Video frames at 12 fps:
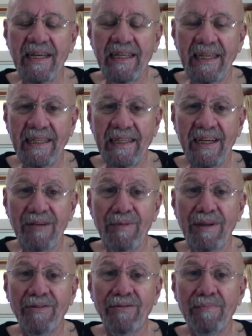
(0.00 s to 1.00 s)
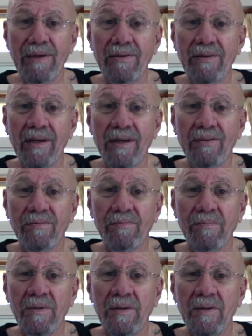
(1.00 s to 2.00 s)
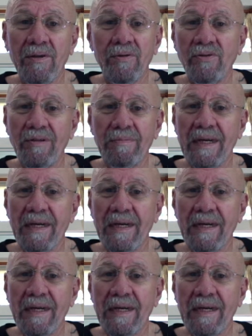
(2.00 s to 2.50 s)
He'd come and smell some